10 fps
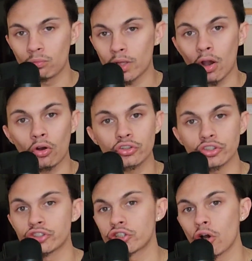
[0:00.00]
we all
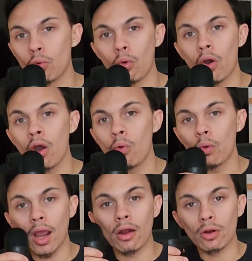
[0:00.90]
should show
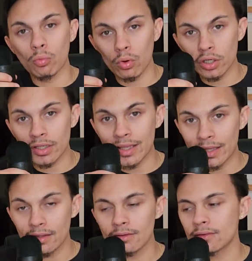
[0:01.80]
what our work
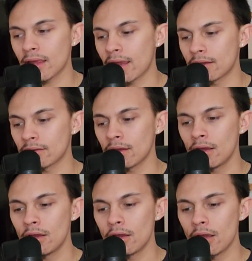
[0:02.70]
is, and
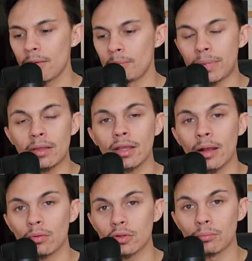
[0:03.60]
being
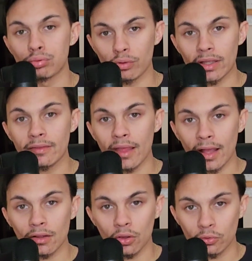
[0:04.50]
able to bring
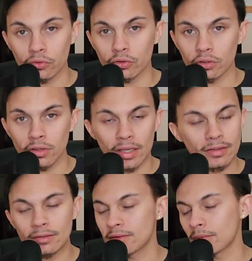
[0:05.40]
that closer.
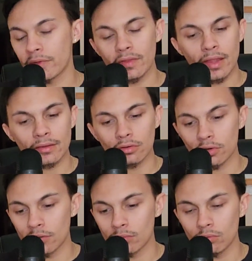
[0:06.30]
It's something that's
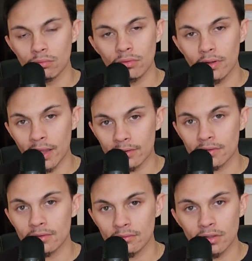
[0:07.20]
incredible, and
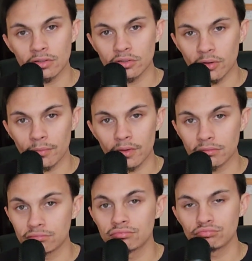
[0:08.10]
it's just
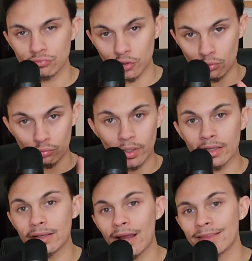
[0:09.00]
something. So
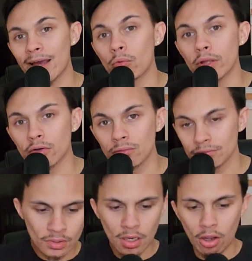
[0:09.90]
reignite that wheel.
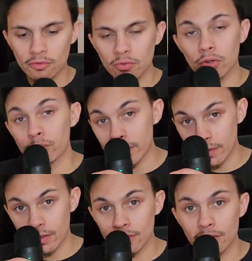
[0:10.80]
I also want to read
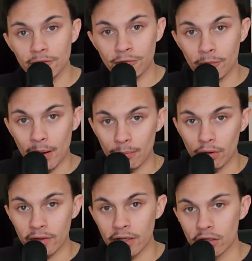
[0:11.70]
this from my
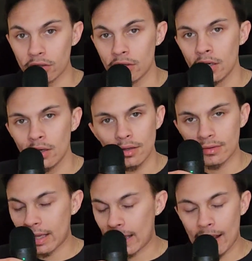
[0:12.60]
book here, because
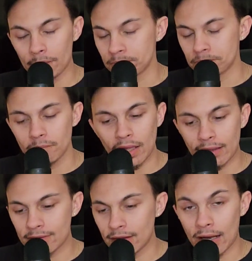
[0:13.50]
I'm like
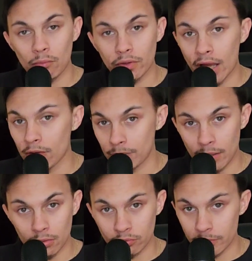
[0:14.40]
I said, I would not be
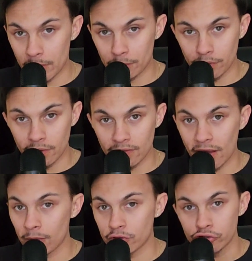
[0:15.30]
able to remember this.
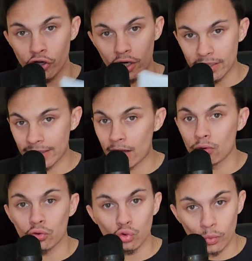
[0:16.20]
I was jotting
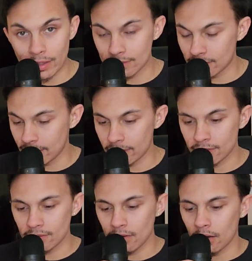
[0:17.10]
down
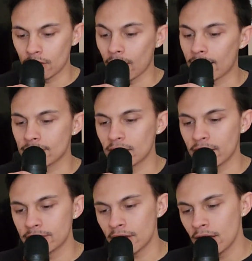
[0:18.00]
craziness last
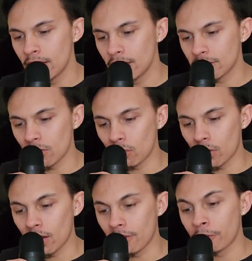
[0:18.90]
night.
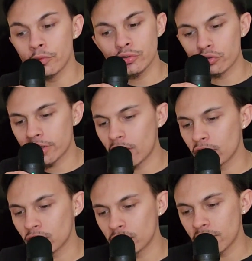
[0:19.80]
So through this journey, I
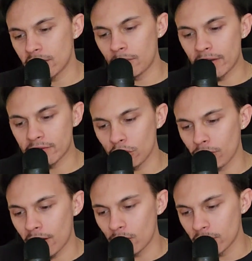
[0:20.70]
also said to myself,
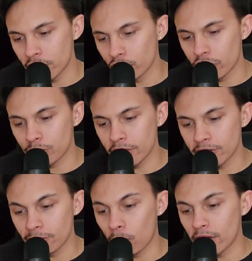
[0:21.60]
I wanted to express
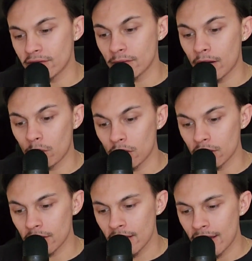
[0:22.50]
a voice in my work,
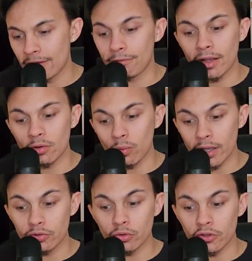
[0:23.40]
and find a
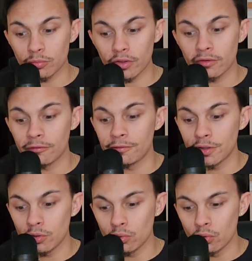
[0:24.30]
way to express a
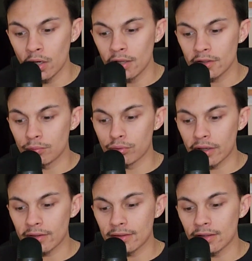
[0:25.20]
view to
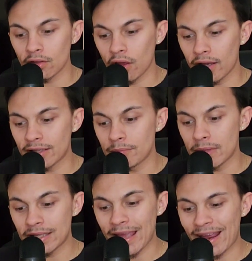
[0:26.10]
break the decline in
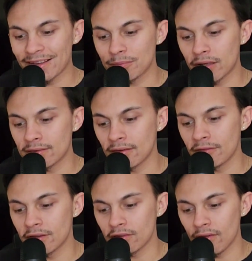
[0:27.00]
many aspects of
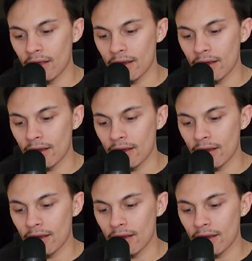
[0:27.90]
this